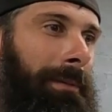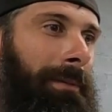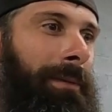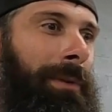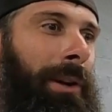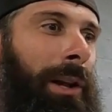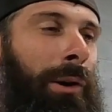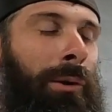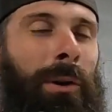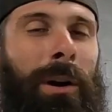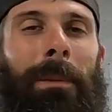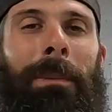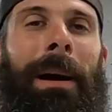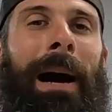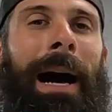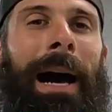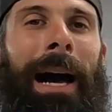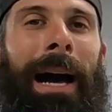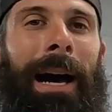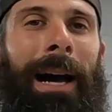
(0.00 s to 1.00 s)
flow up
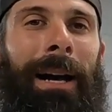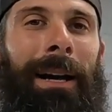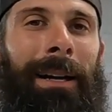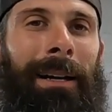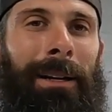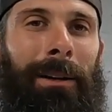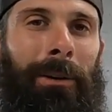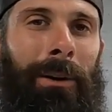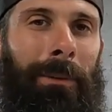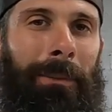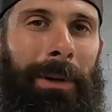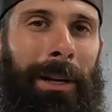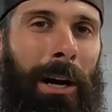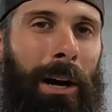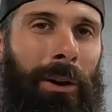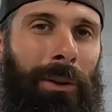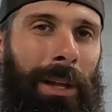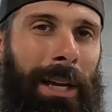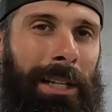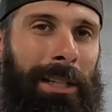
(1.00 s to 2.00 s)
high. I mean,
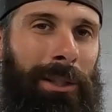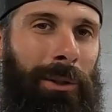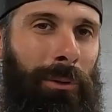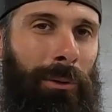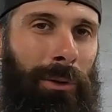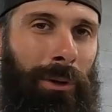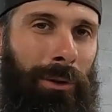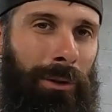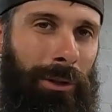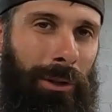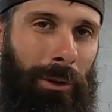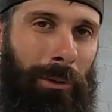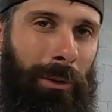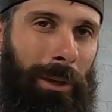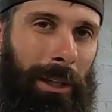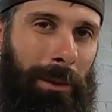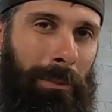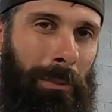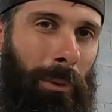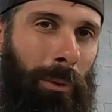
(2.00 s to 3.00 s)
all that's doing to a
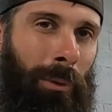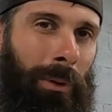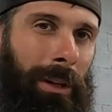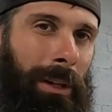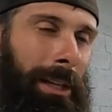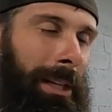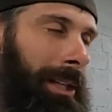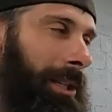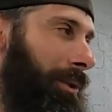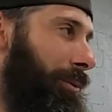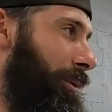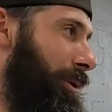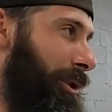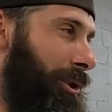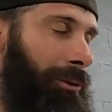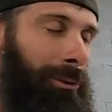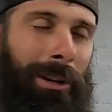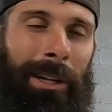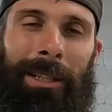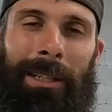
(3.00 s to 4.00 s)
certain point is
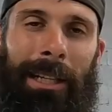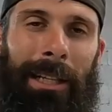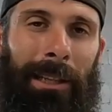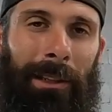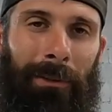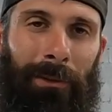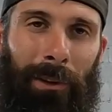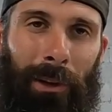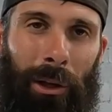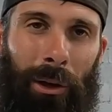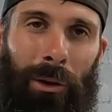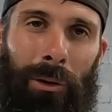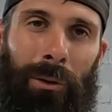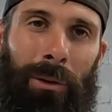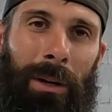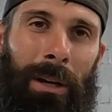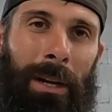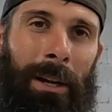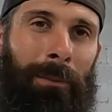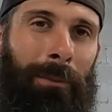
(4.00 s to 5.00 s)
restricting the flow
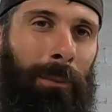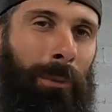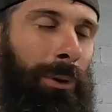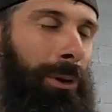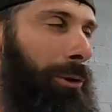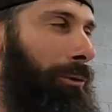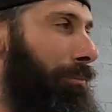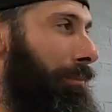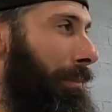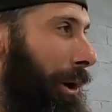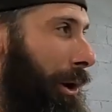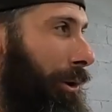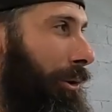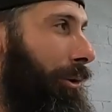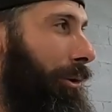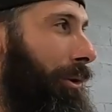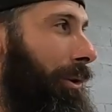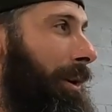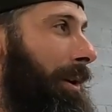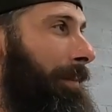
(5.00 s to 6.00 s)
when your
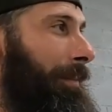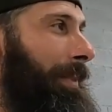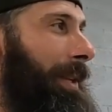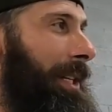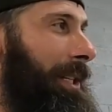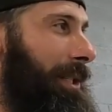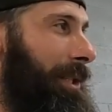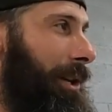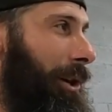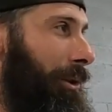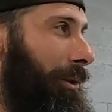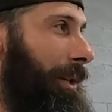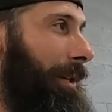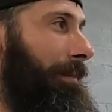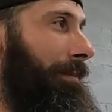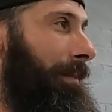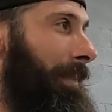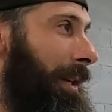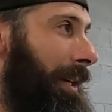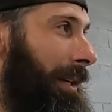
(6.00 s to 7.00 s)
motor is
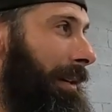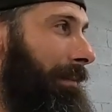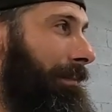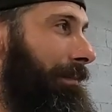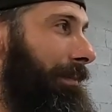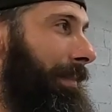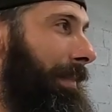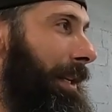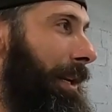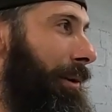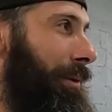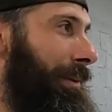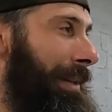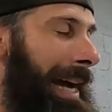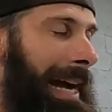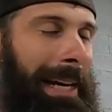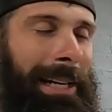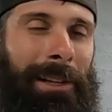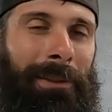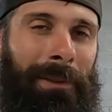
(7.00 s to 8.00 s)
turning
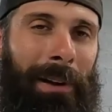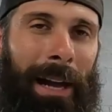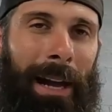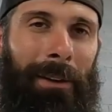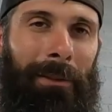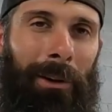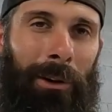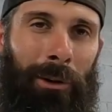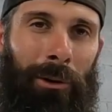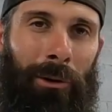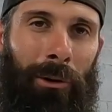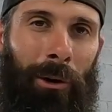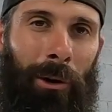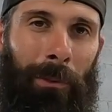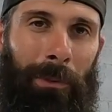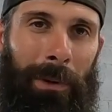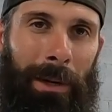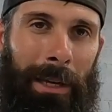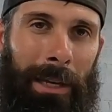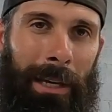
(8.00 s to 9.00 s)
9,500
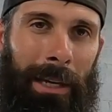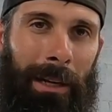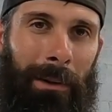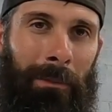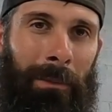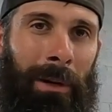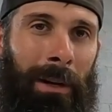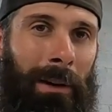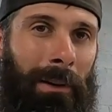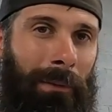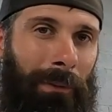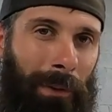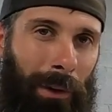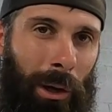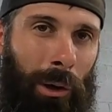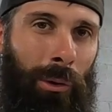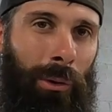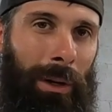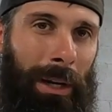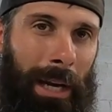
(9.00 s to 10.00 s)
RPM
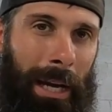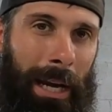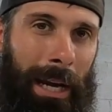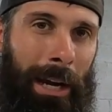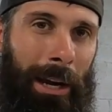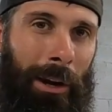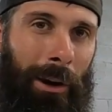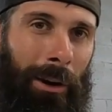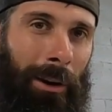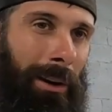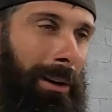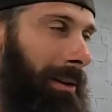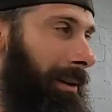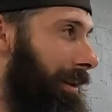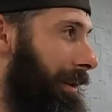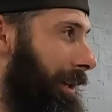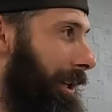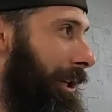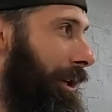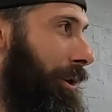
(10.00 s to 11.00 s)
flow in the air.
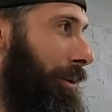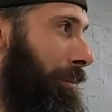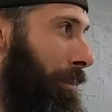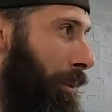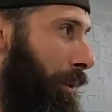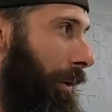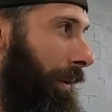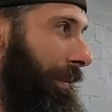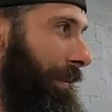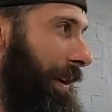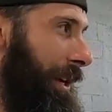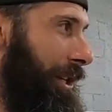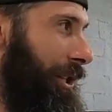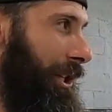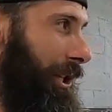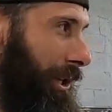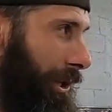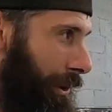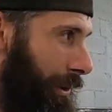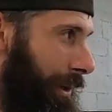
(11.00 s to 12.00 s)
The more
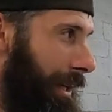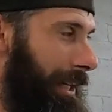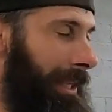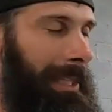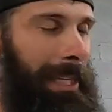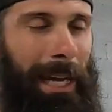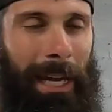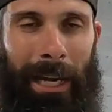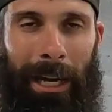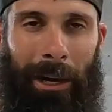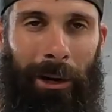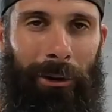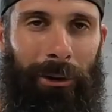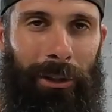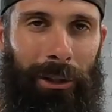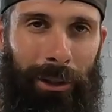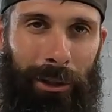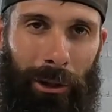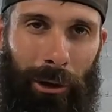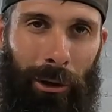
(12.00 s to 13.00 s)
efficient you can get that air to
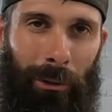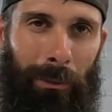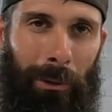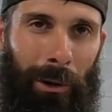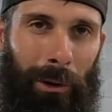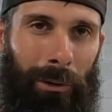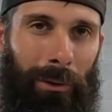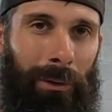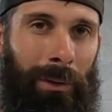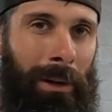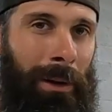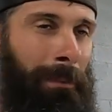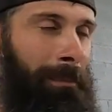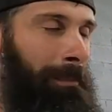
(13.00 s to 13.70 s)
the turbo,